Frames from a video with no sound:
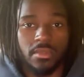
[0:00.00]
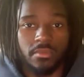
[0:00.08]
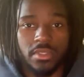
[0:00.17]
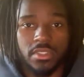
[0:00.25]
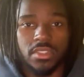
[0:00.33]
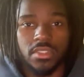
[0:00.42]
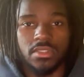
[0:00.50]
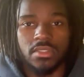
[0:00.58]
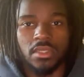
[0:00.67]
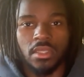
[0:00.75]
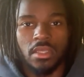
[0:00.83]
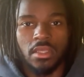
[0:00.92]
ambitious,
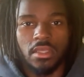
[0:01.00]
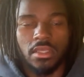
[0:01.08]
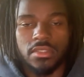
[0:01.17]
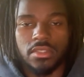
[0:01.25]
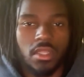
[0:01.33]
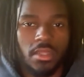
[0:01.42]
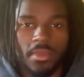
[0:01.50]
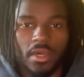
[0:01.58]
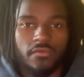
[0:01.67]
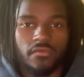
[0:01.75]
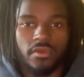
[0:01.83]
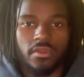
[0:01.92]
is all
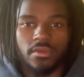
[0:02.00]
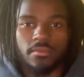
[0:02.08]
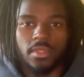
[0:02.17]
about freedom.